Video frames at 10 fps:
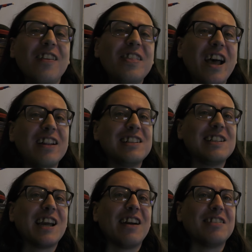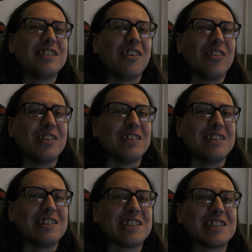And then she carries on,
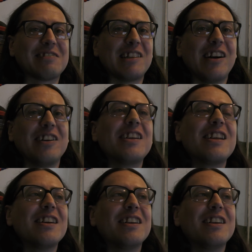and she's like,